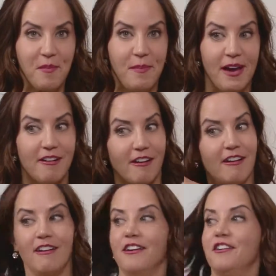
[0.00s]
or better,
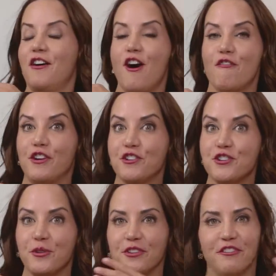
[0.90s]
over your
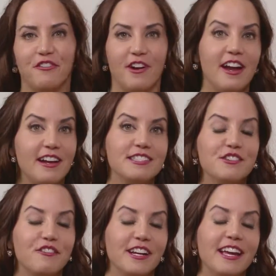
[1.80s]
shoulder for a
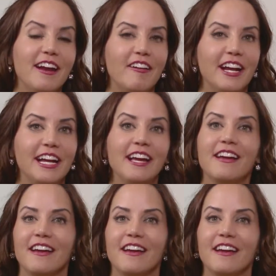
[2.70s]
hands-free carry.